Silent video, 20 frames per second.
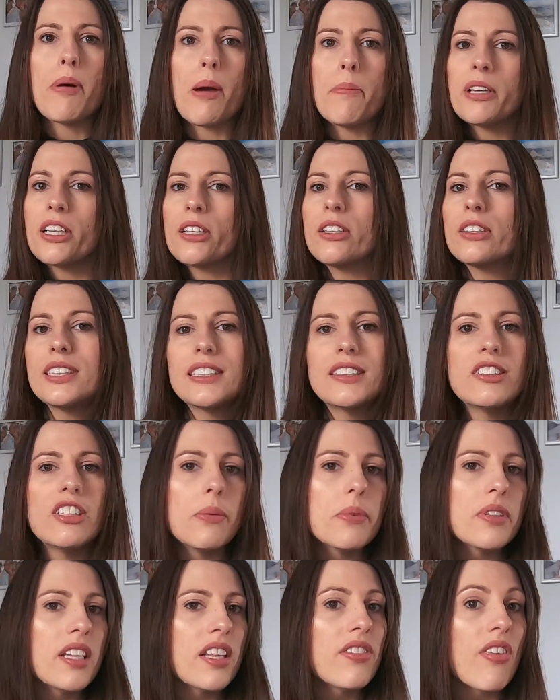But because it's
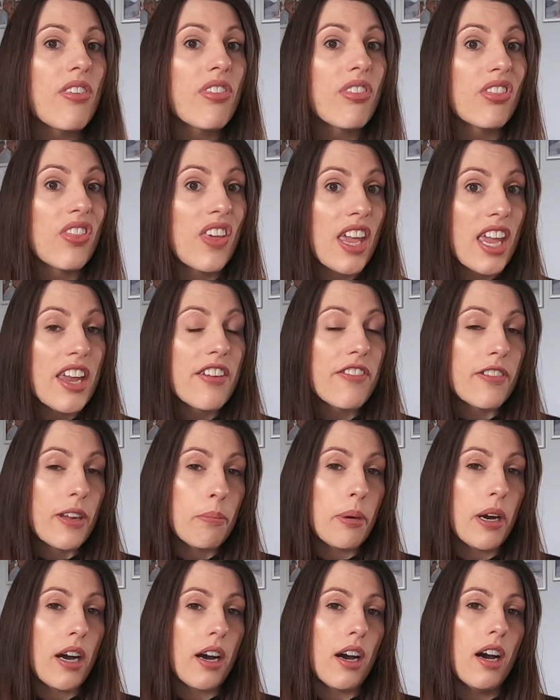not within the theory
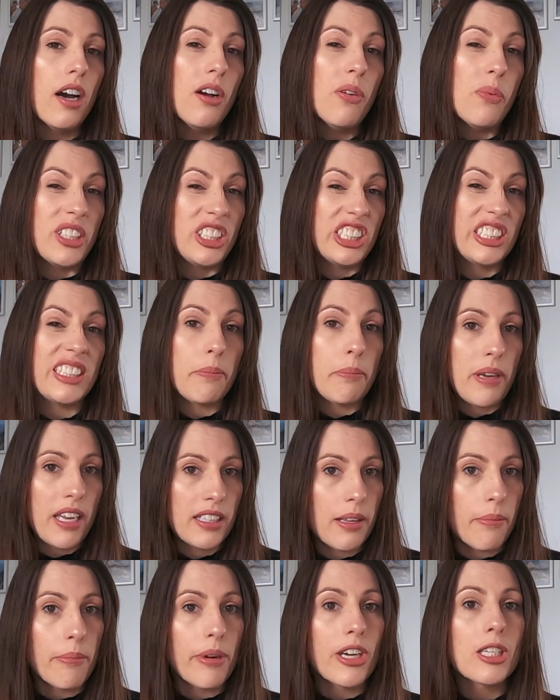part, which is the bit
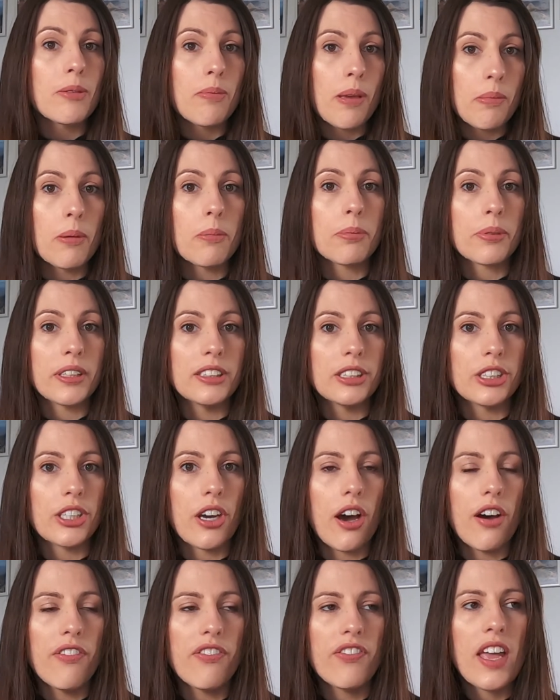that most people print
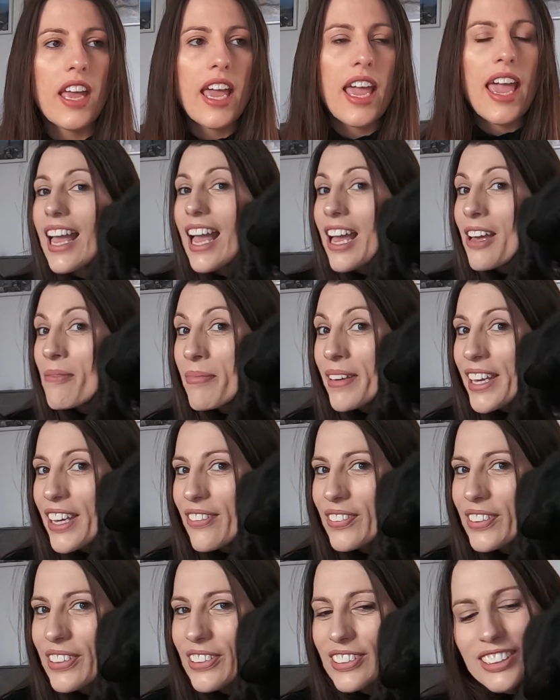off, and B
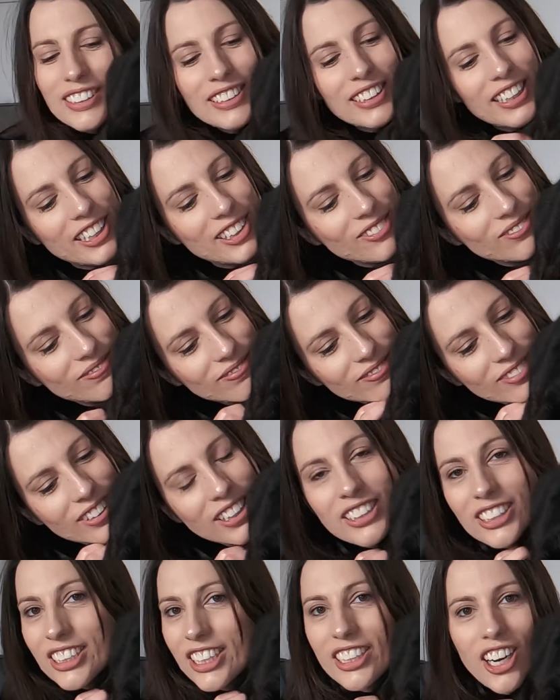of course too,
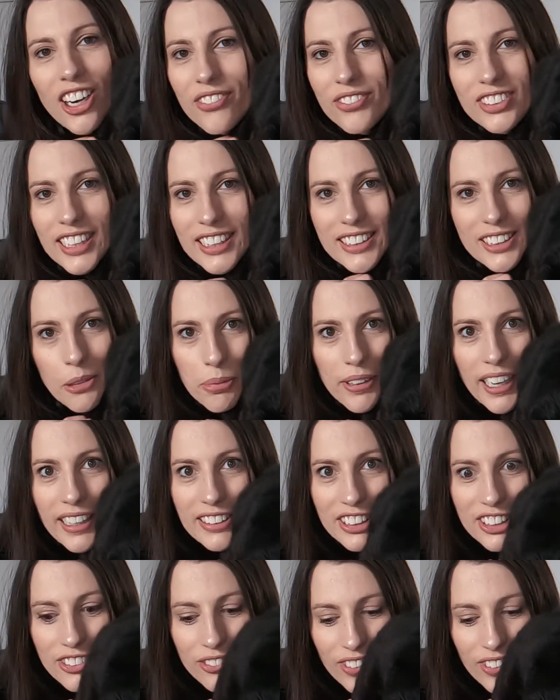she can't resist a practical